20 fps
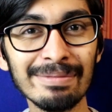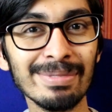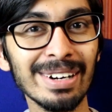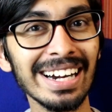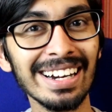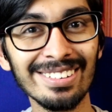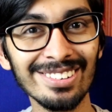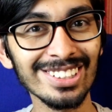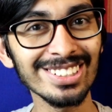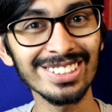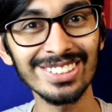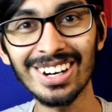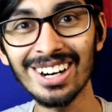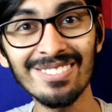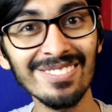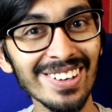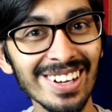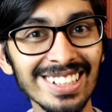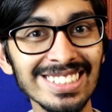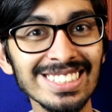but it was
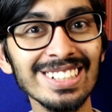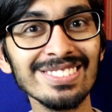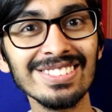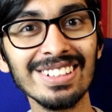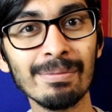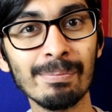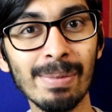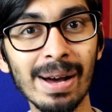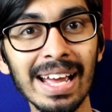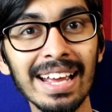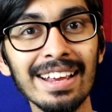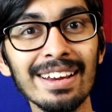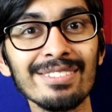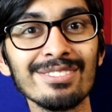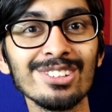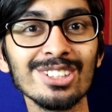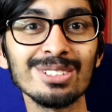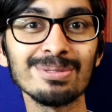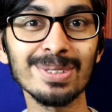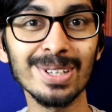not because of the bike,
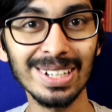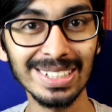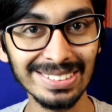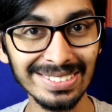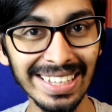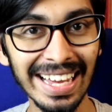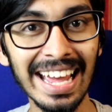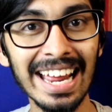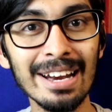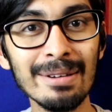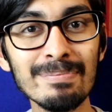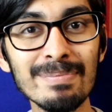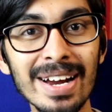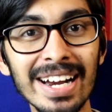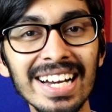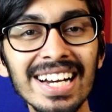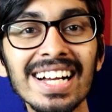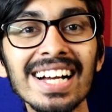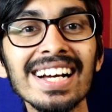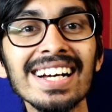it was because of the
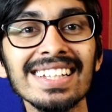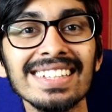helmet